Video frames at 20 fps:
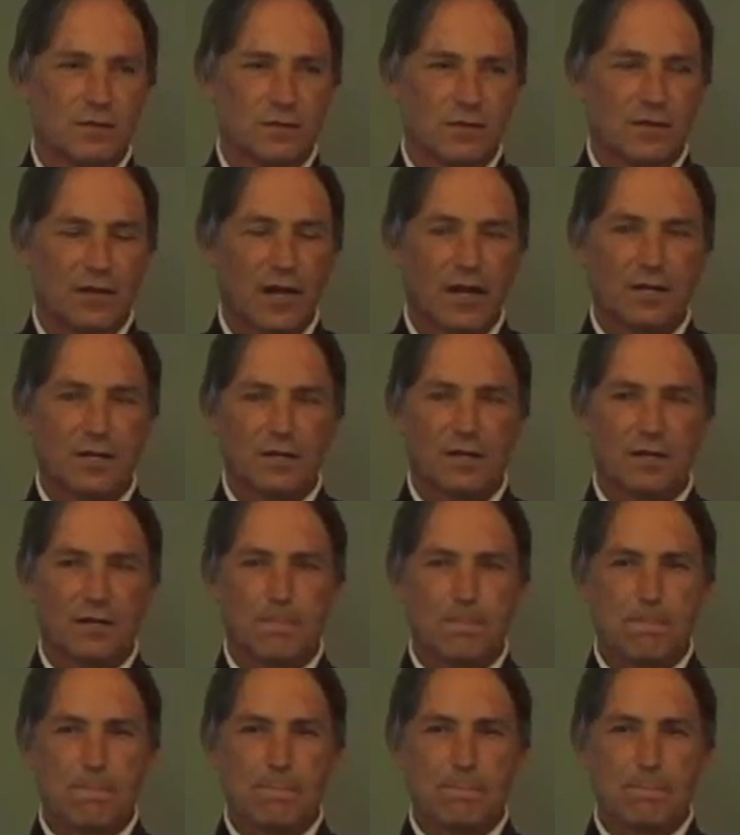Like
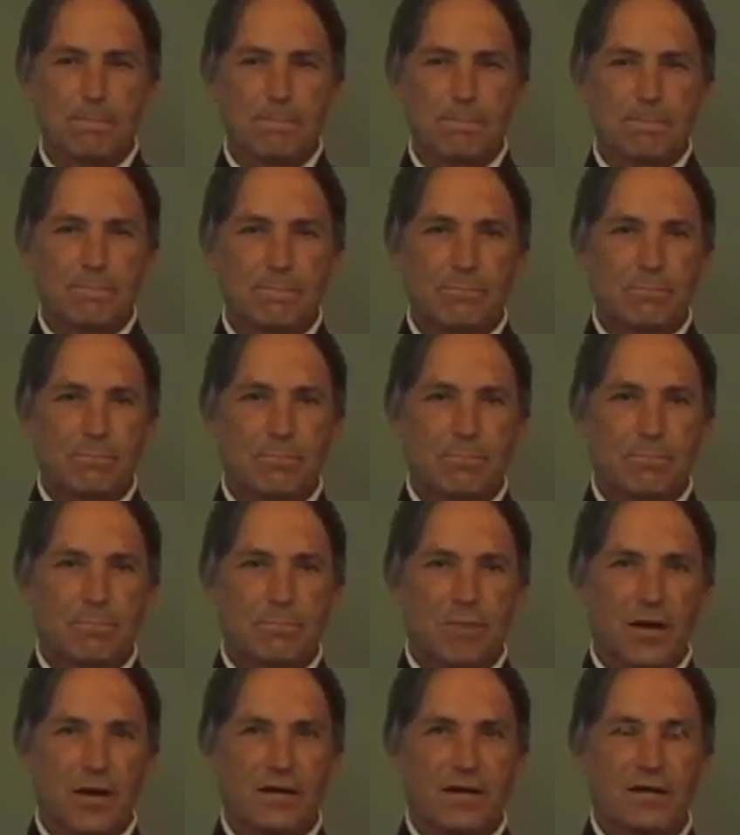
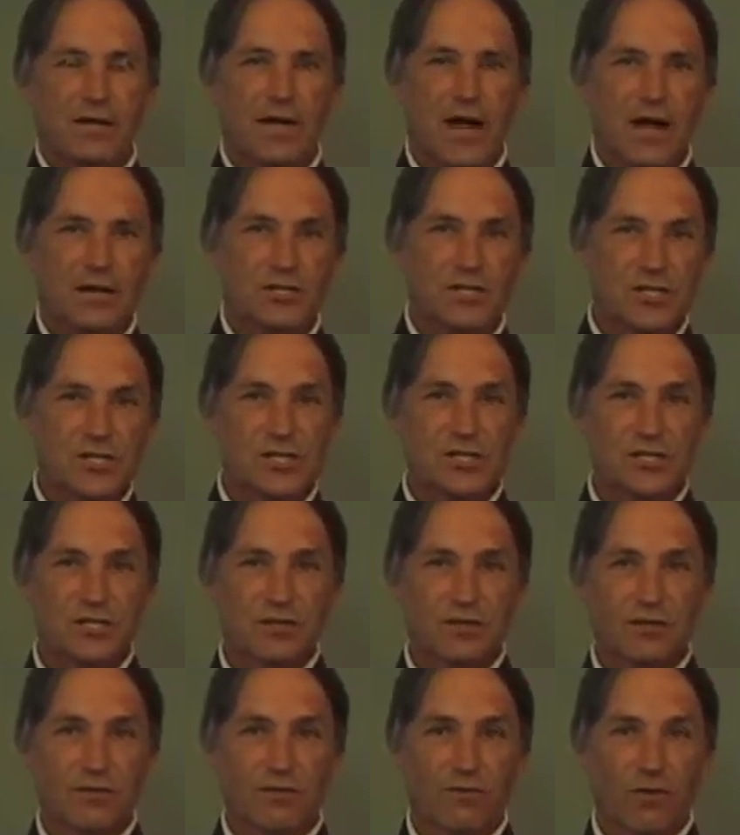my largest